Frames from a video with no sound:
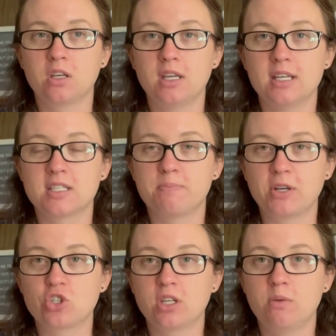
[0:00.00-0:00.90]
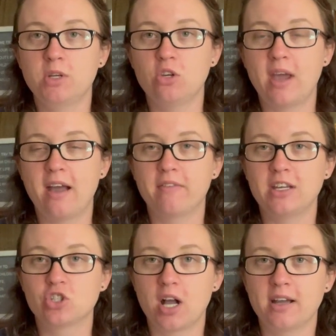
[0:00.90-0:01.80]
especially when you have a
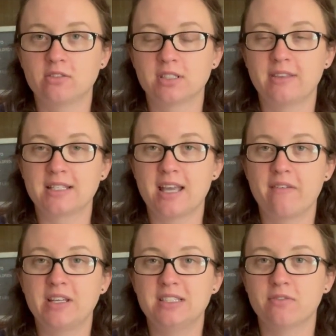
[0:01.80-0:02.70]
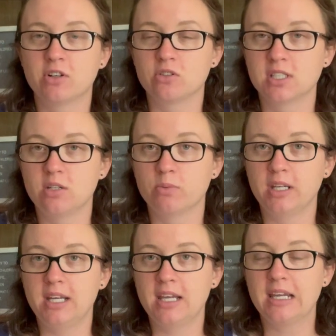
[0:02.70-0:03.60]
child that's having difficulty
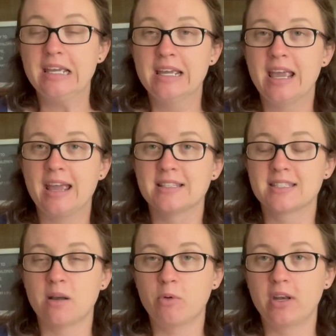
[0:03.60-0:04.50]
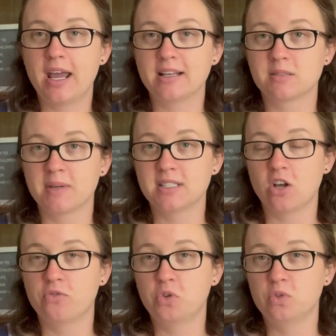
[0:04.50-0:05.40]
reading, and someone as
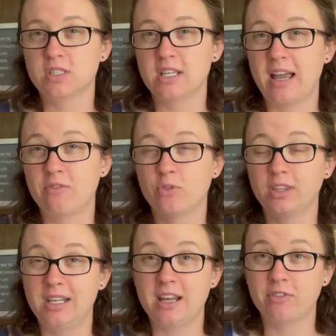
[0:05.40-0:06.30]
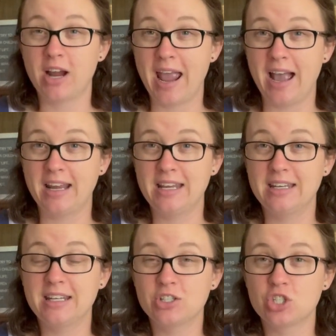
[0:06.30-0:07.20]
myself I've really never had an
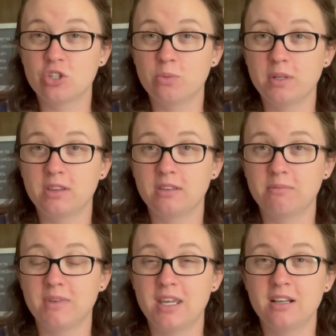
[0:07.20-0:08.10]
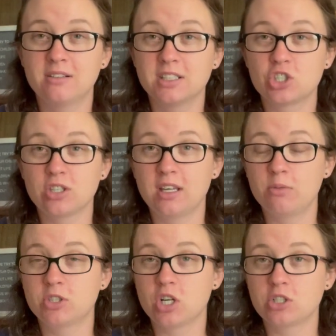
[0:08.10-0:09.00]
issue with English
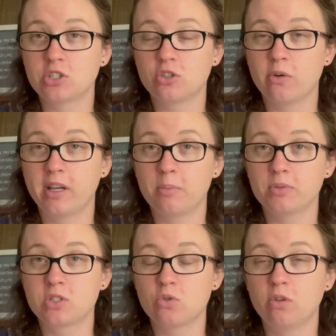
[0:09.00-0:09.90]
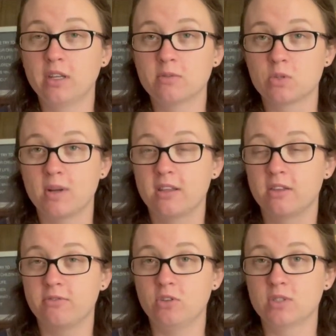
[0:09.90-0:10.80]
language arts growing up with school. It was one of the
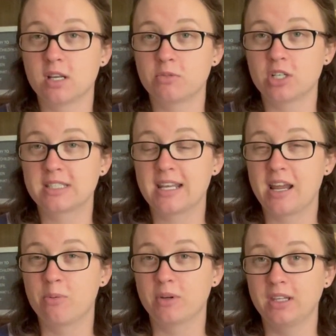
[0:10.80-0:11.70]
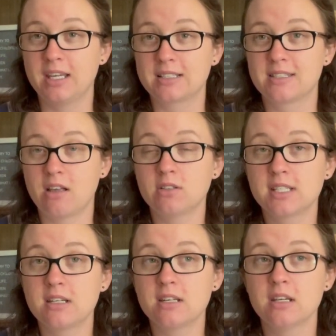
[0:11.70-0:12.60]
few subjects that I really excelled
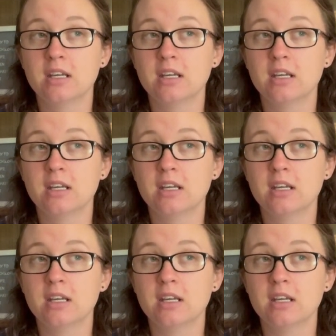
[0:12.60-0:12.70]
in.